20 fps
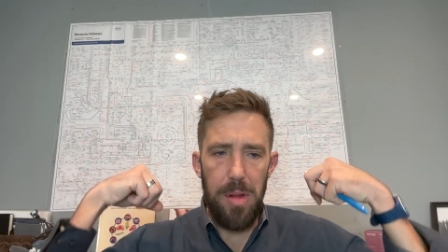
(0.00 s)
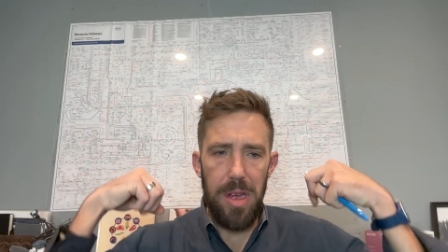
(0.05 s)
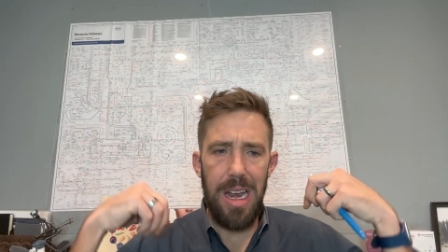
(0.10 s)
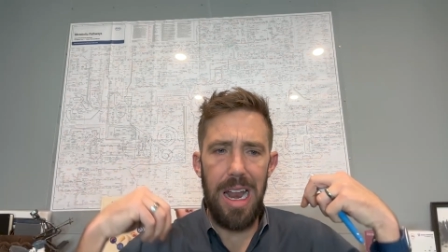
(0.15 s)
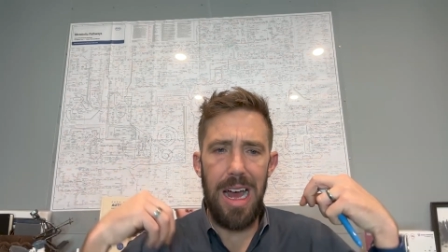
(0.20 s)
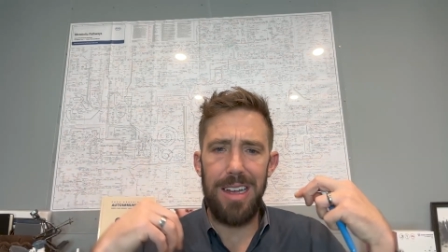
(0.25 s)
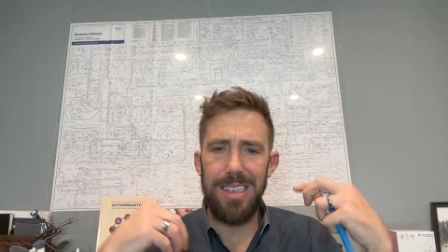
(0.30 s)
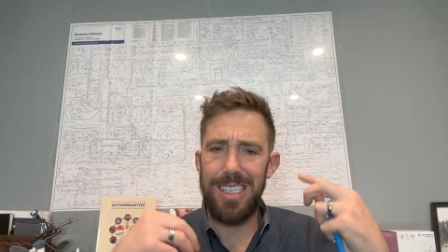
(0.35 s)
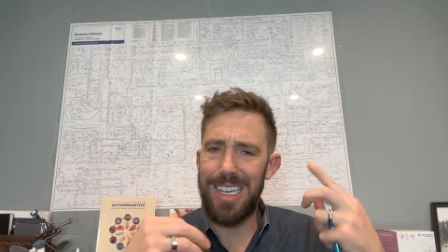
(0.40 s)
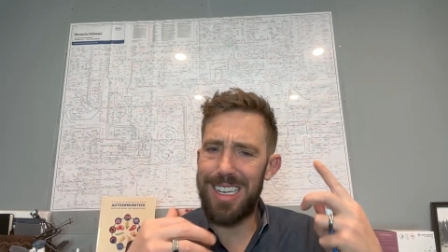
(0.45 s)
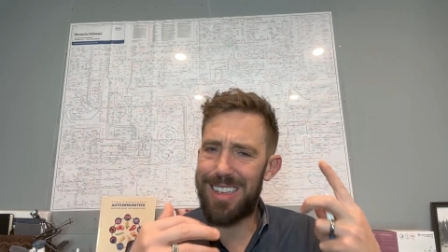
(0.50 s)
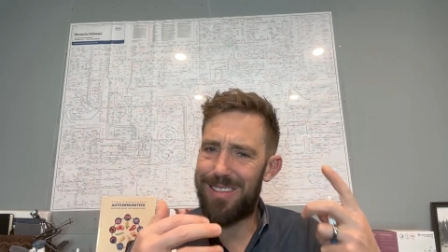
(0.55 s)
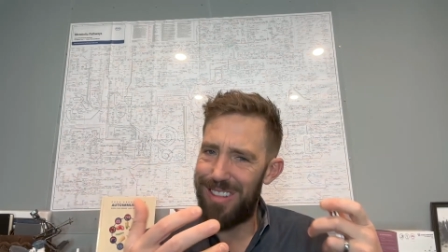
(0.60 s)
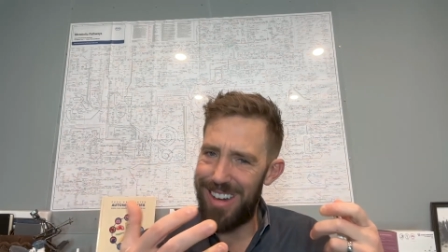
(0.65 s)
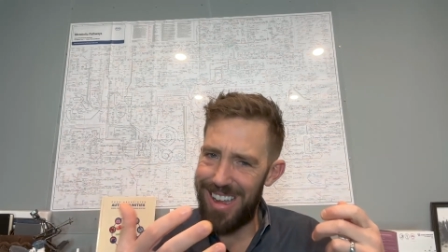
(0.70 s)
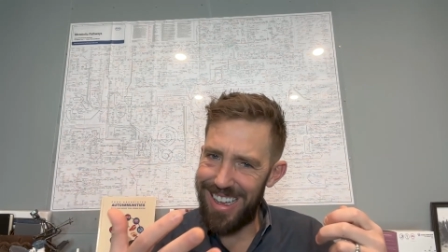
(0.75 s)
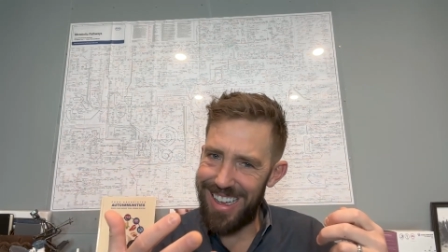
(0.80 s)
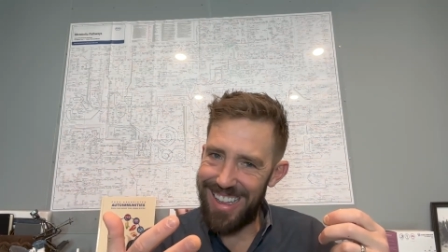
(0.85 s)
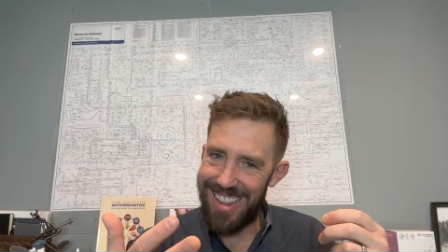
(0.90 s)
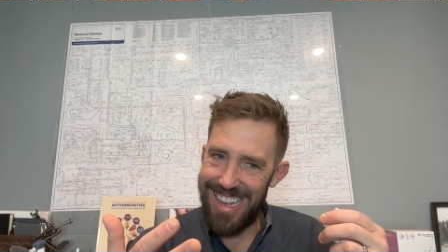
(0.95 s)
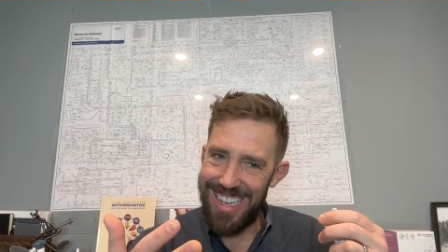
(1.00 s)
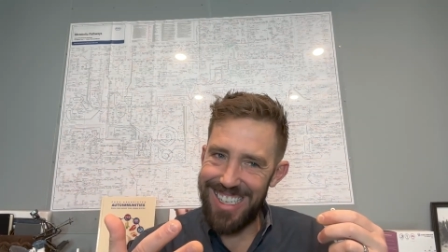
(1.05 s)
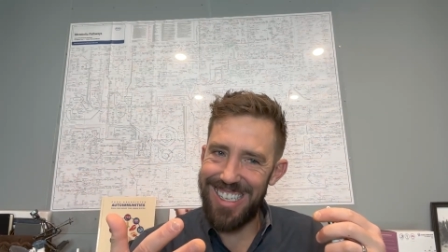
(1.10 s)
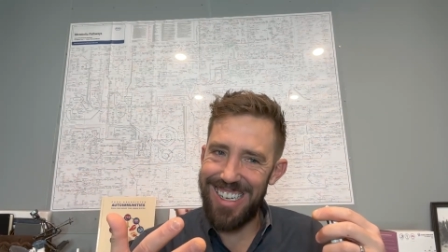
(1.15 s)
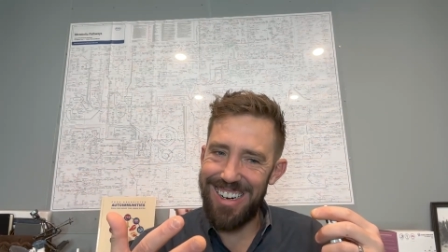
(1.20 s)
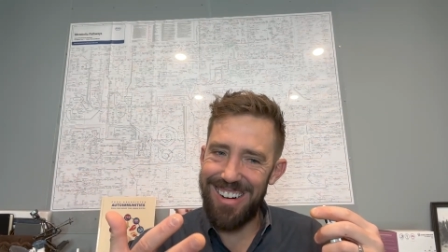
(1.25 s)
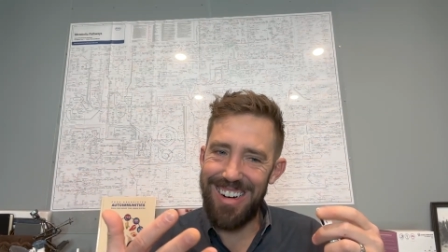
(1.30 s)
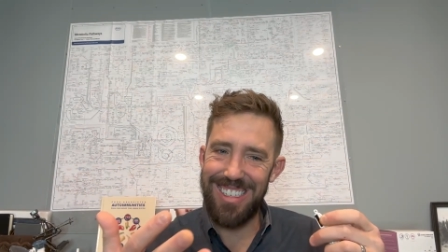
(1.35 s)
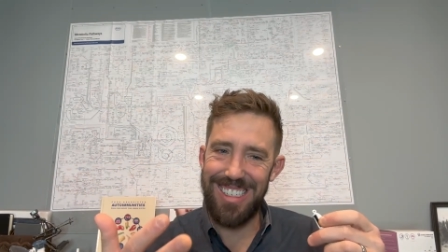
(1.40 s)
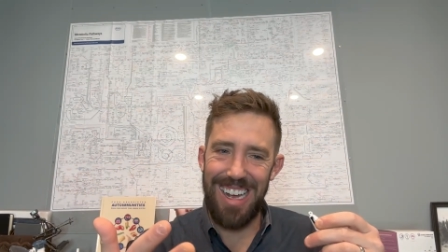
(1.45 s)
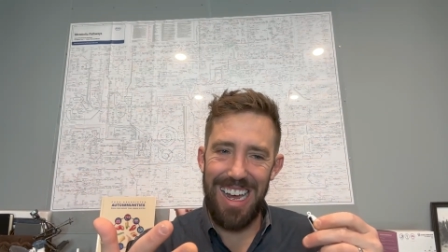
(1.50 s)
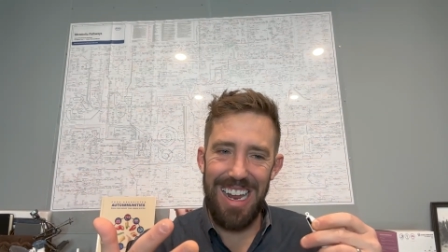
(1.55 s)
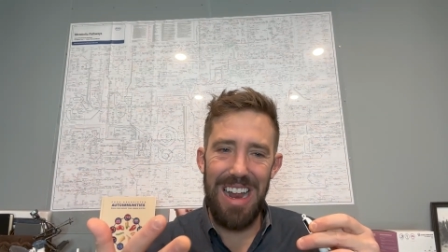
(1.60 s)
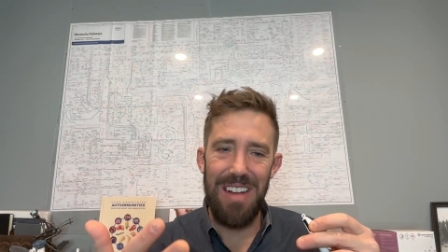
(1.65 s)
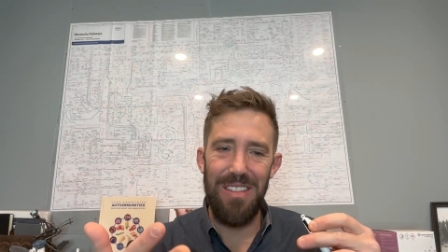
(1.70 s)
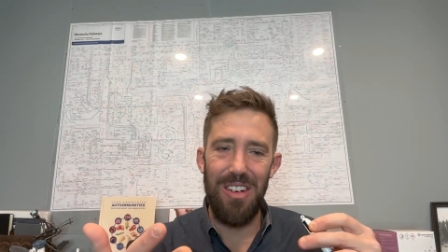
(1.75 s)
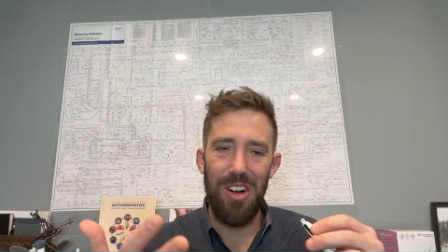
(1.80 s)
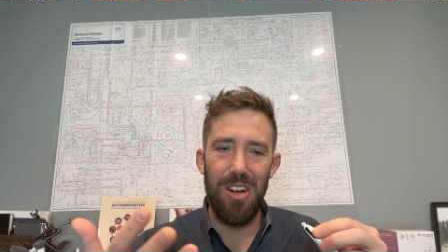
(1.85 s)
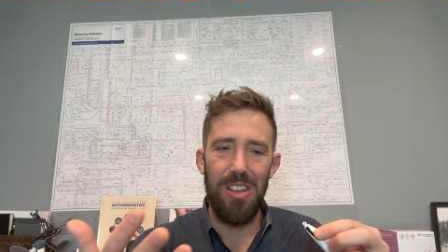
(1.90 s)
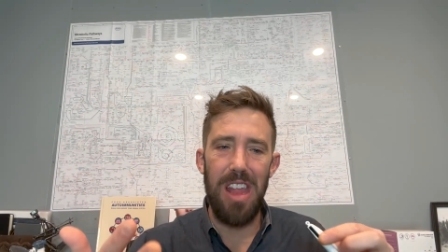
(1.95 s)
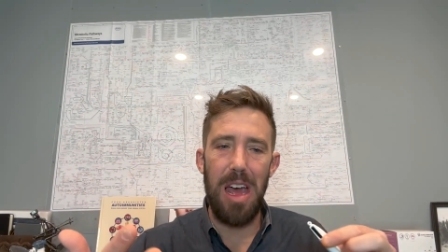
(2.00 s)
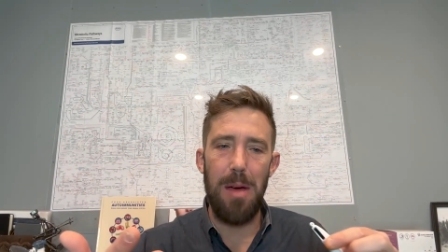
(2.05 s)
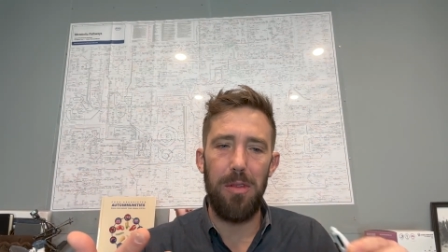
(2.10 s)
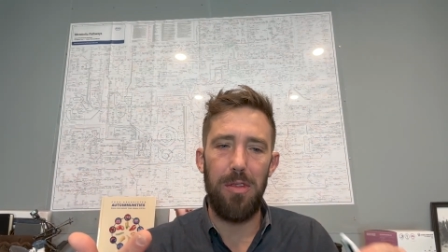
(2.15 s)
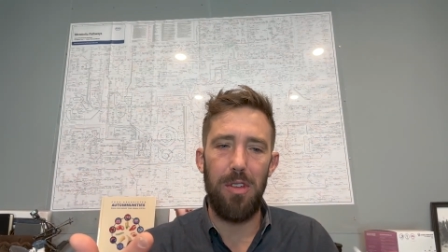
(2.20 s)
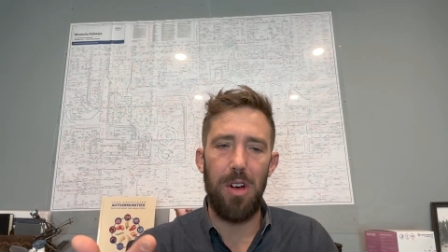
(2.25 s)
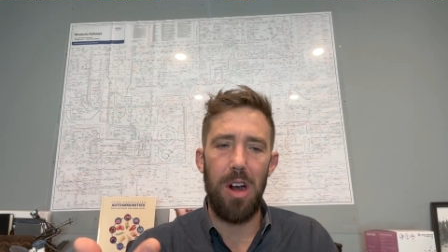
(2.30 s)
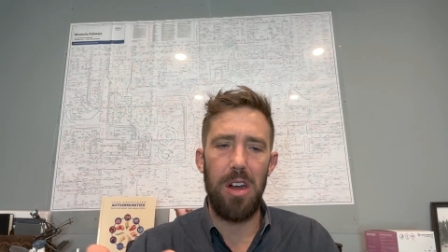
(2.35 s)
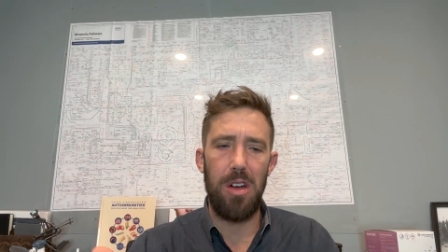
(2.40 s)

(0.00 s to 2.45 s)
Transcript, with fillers: And I was like, "Really? That's interesting. I've never heard that before.